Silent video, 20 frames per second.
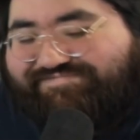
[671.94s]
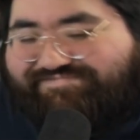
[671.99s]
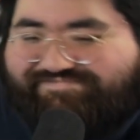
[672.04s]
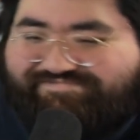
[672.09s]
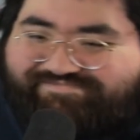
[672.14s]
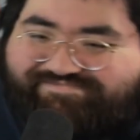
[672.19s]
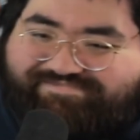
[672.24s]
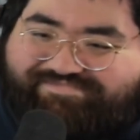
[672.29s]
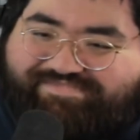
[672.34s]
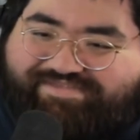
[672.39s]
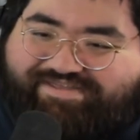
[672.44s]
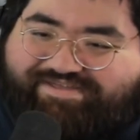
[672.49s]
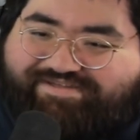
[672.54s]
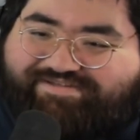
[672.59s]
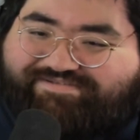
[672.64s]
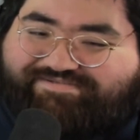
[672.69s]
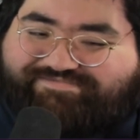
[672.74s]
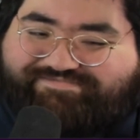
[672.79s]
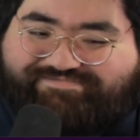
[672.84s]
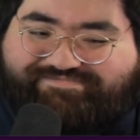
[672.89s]

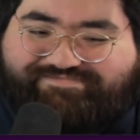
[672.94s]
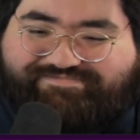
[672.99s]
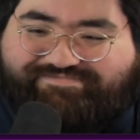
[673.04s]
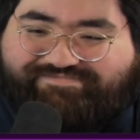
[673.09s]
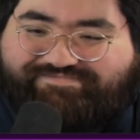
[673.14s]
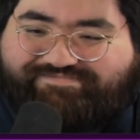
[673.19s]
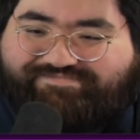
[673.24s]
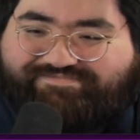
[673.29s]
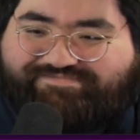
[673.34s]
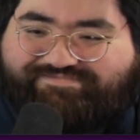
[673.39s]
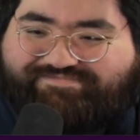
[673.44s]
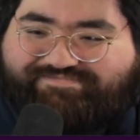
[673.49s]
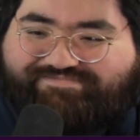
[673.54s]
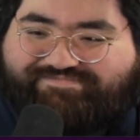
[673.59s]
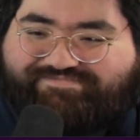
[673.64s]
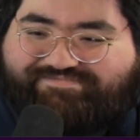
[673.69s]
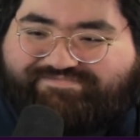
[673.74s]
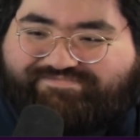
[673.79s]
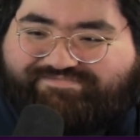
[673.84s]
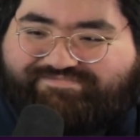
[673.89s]

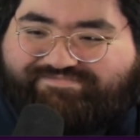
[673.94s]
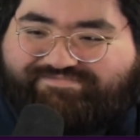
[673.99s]
(not speaking)